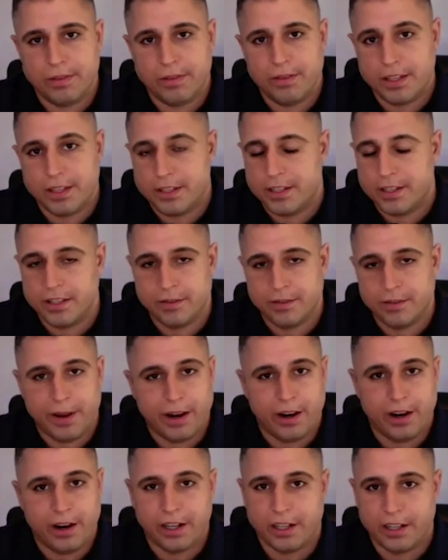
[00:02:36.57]
this is
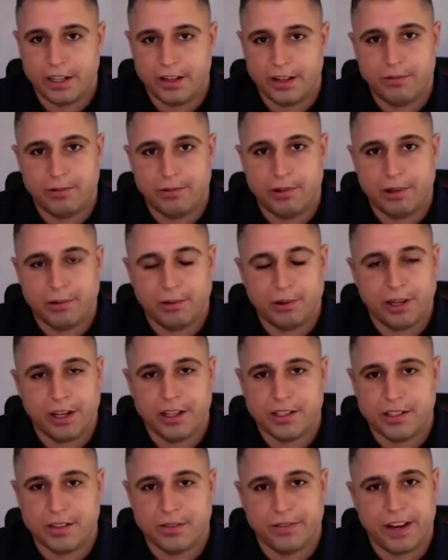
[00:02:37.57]
America, and we're we're going
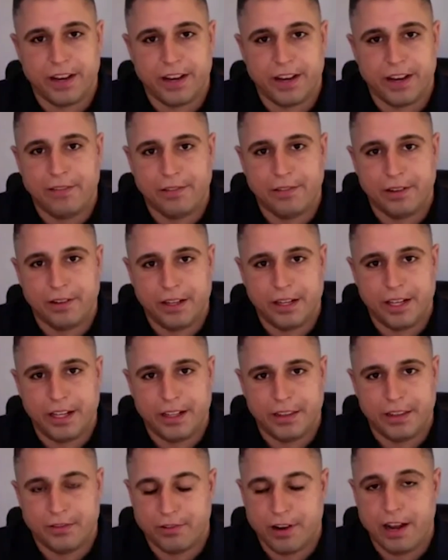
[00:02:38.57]
to survive and
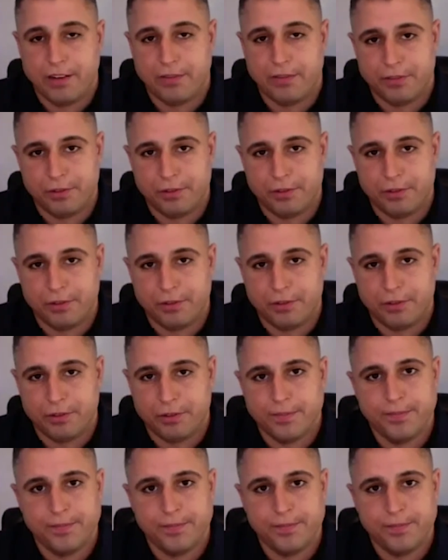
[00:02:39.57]
and thrive through this.